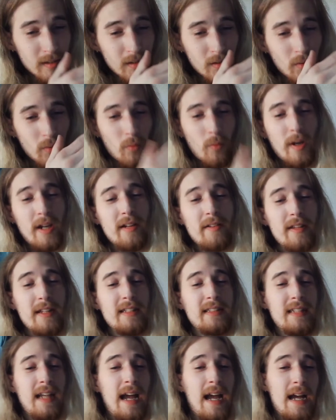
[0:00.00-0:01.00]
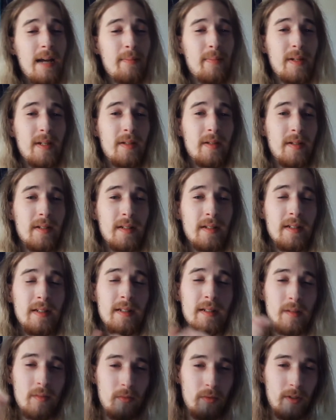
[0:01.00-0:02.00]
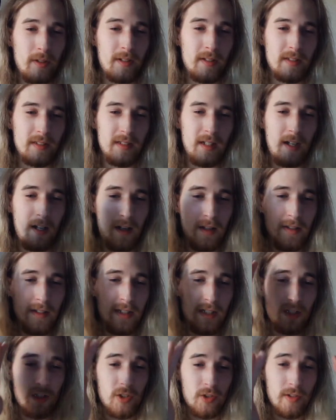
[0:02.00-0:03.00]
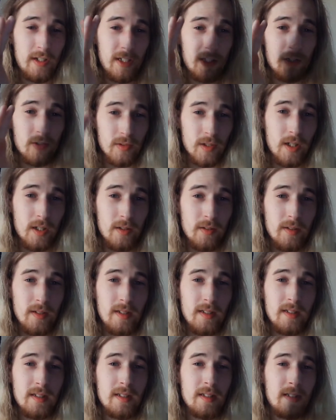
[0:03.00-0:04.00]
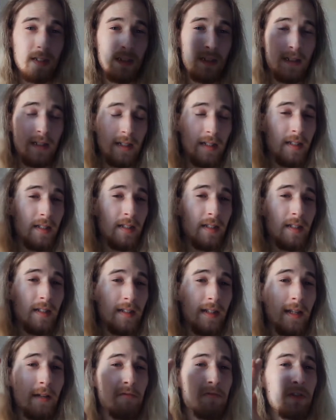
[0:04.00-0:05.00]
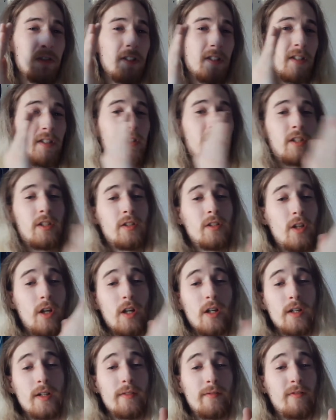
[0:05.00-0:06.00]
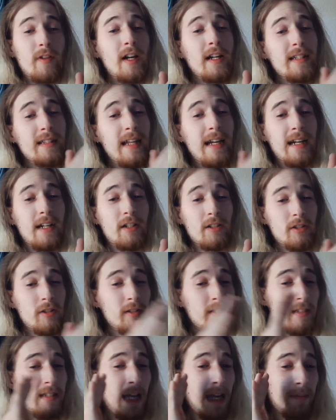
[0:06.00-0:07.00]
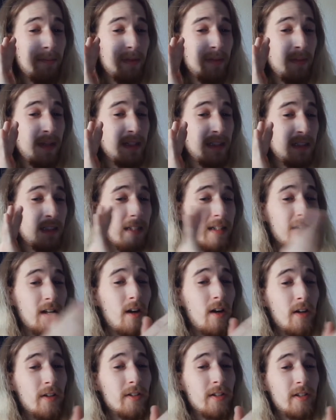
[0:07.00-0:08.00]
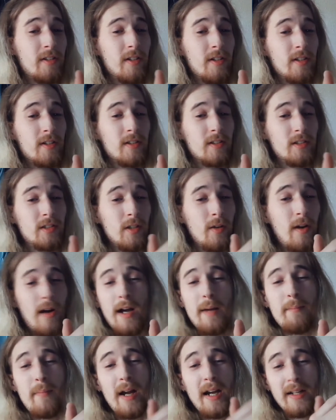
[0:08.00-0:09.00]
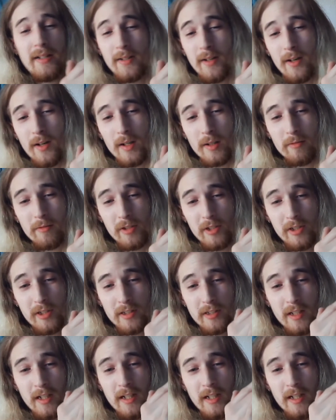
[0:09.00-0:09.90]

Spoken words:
Where this happened was on this stretch of road, there was a curve right there. So this happened basically on the turn. So my car was just